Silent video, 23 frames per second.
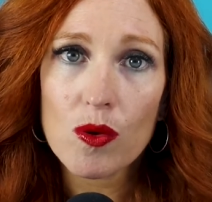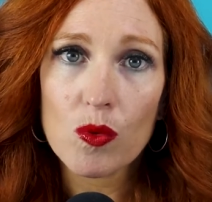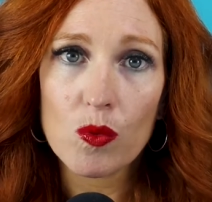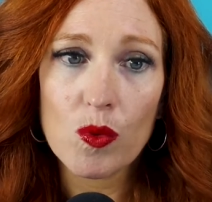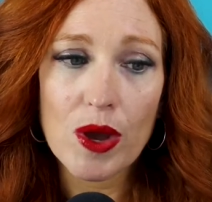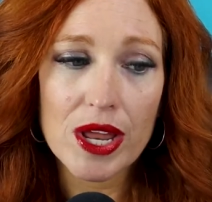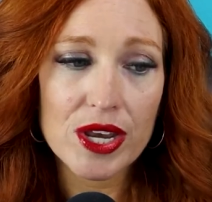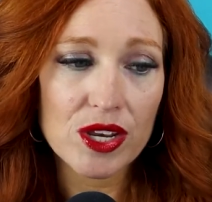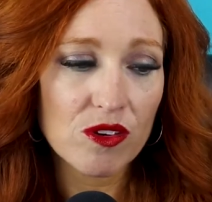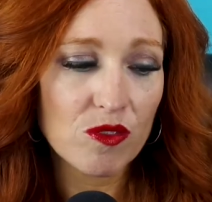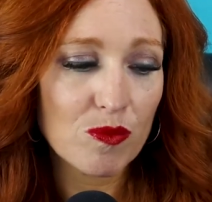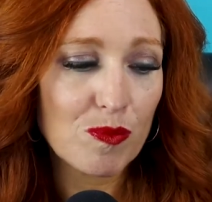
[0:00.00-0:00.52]

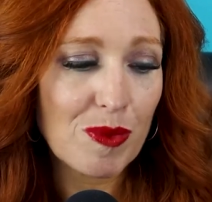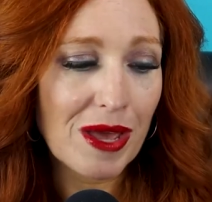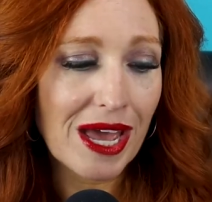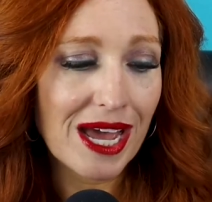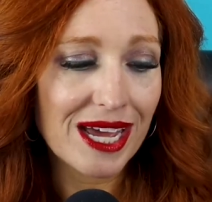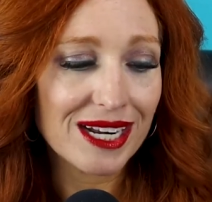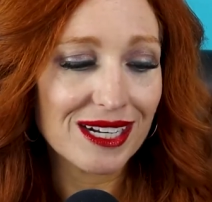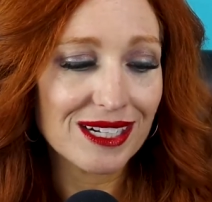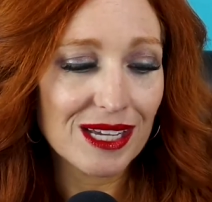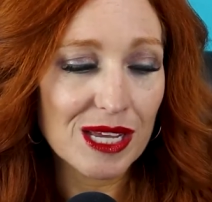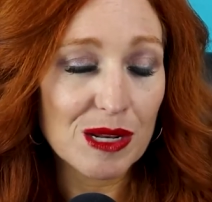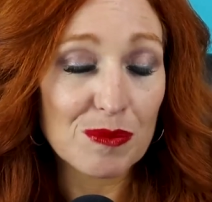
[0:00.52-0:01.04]
When you've
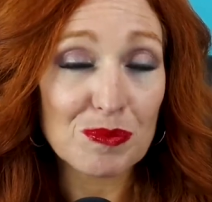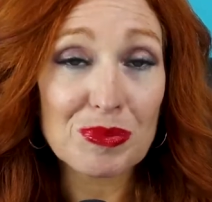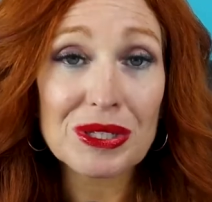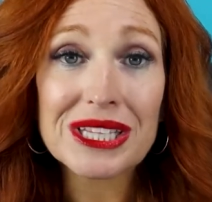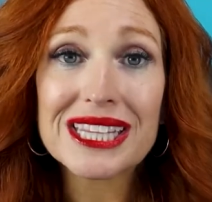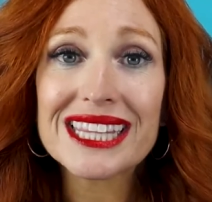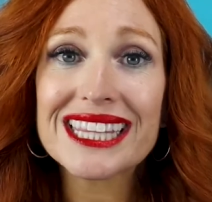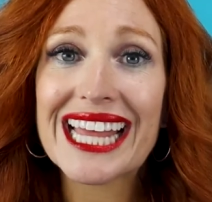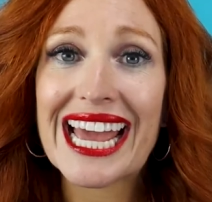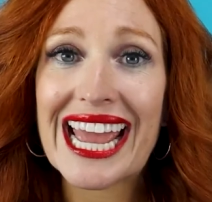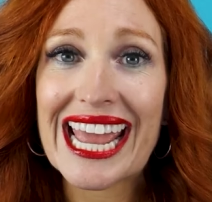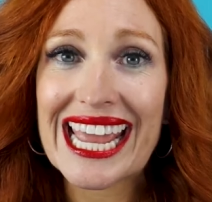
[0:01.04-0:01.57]
been in
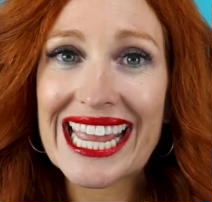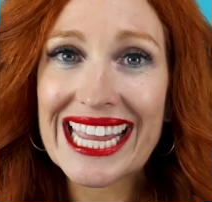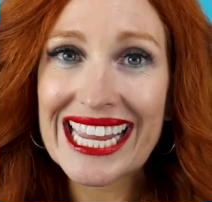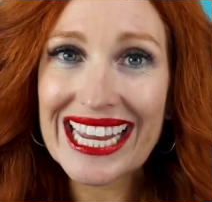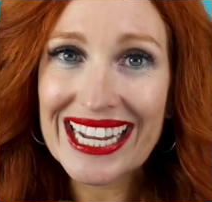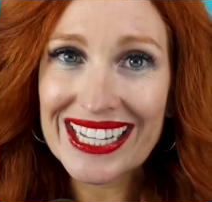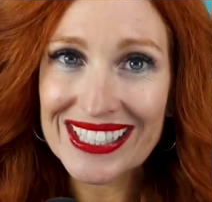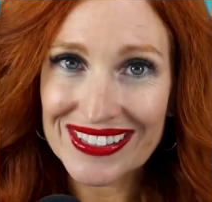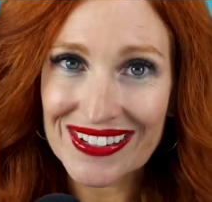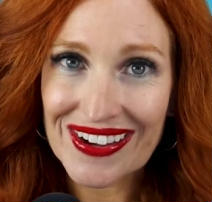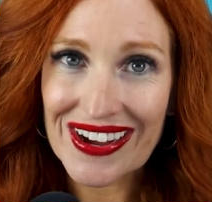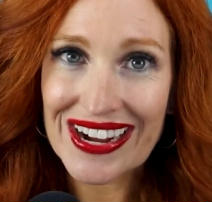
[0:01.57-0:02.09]

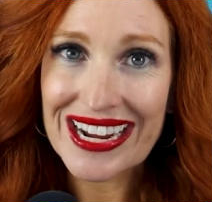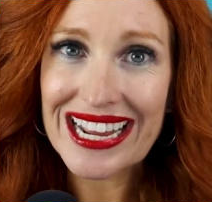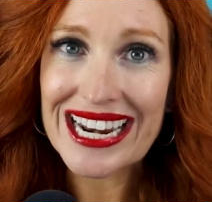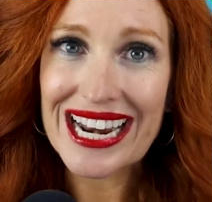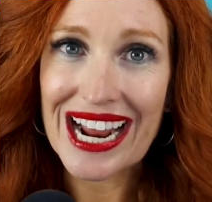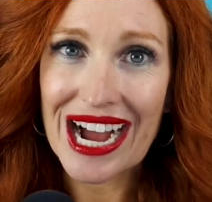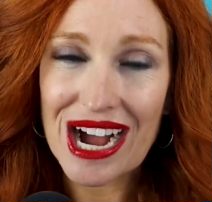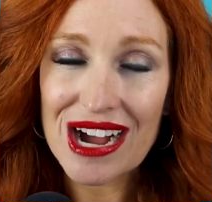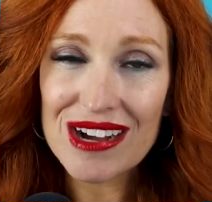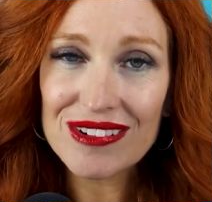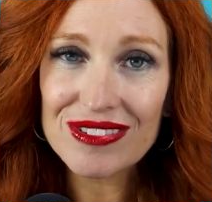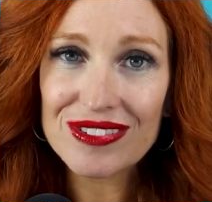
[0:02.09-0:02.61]
play long
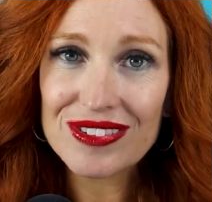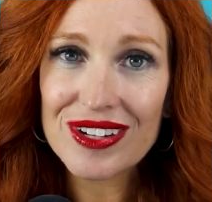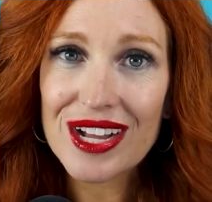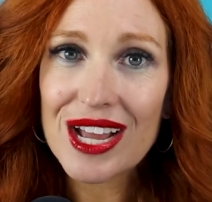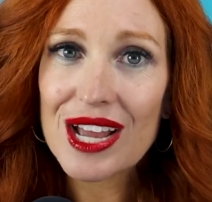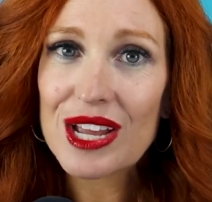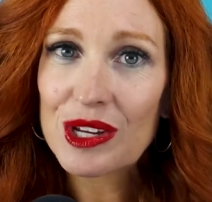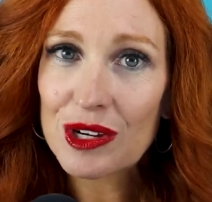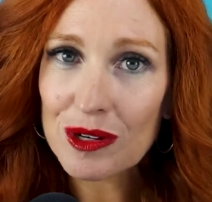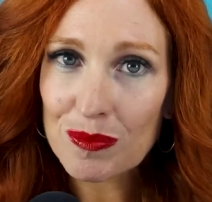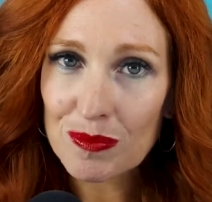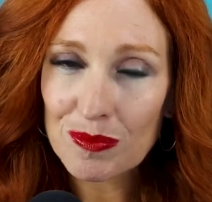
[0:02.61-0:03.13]
enough,
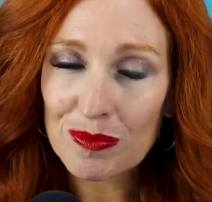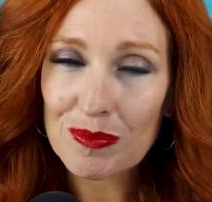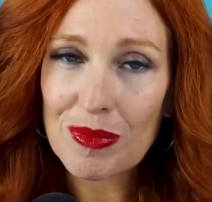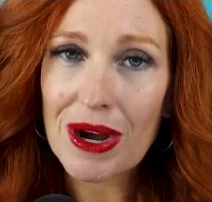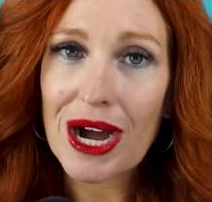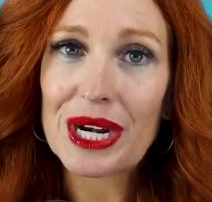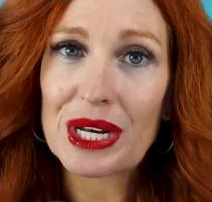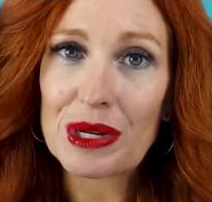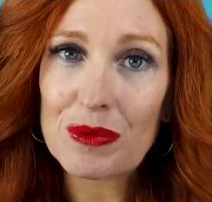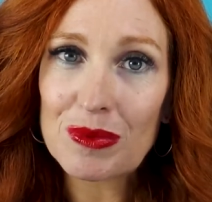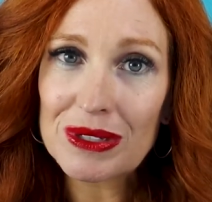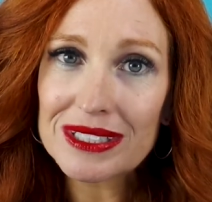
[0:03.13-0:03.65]
your
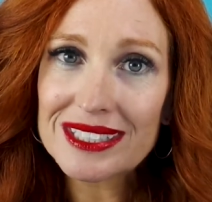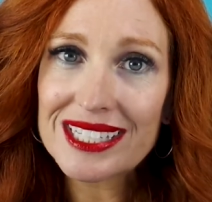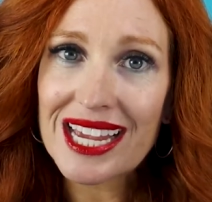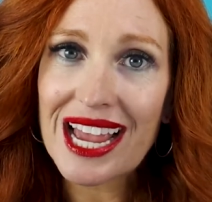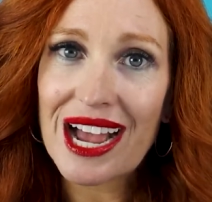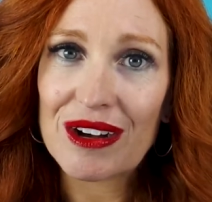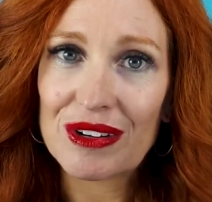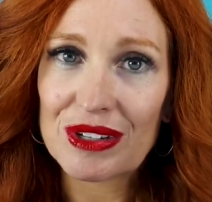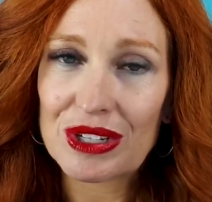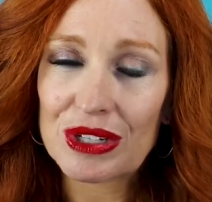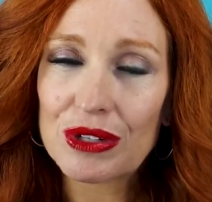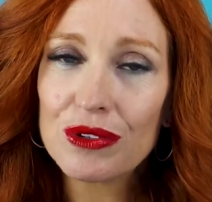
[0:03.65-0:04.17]
body will
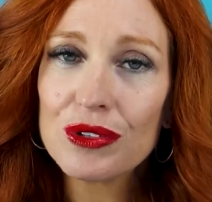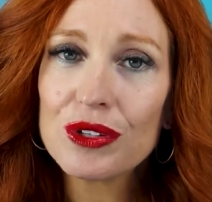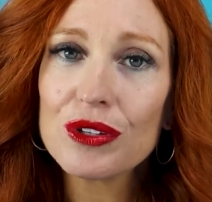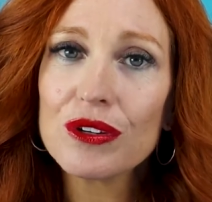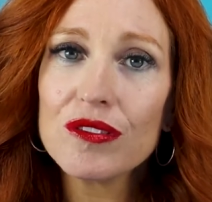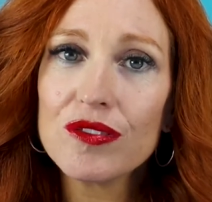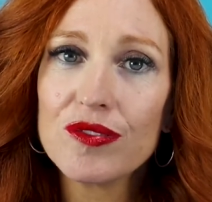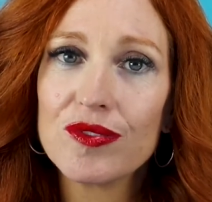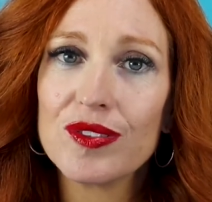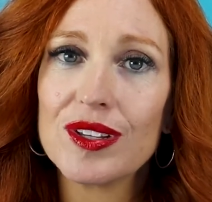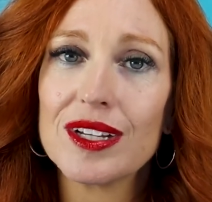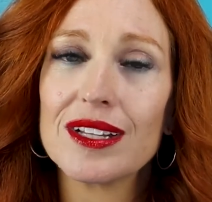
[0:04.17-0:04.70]
tell you,
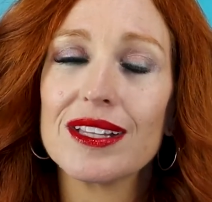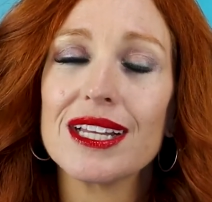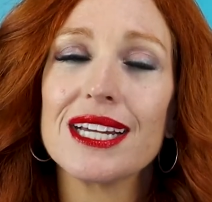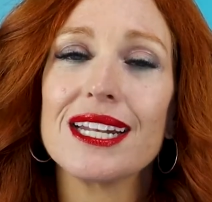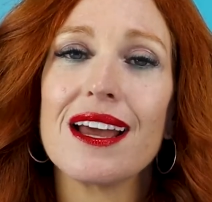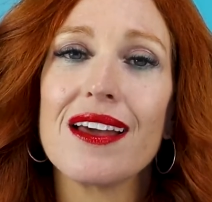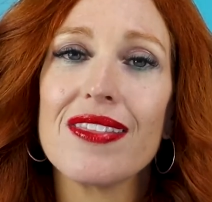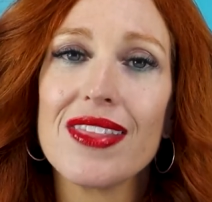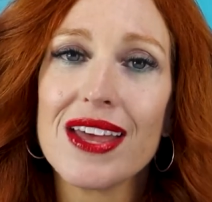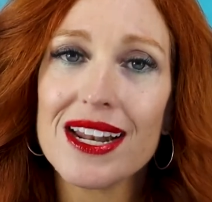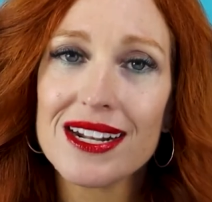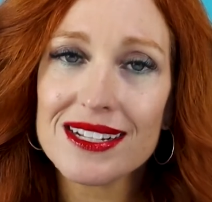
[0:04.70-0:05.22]
you'll feel
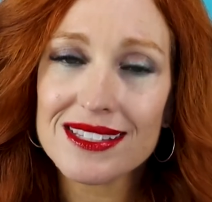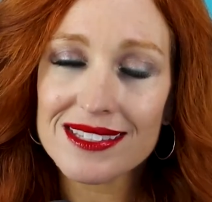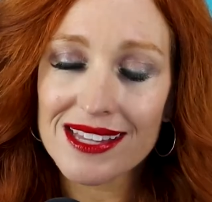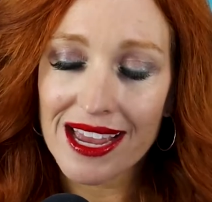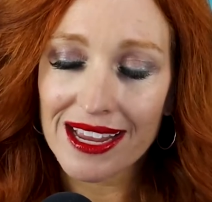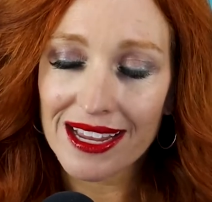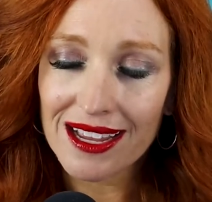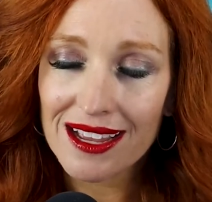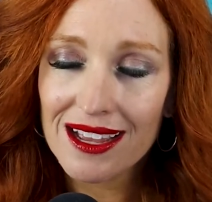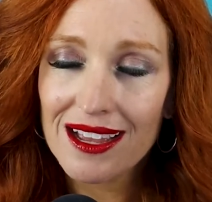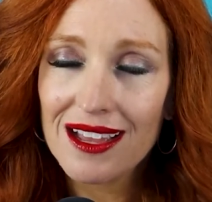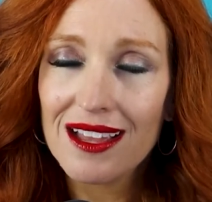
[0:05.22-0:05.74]
it. And then it's
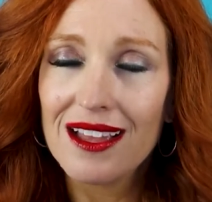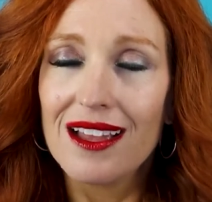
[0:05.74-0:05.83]
like,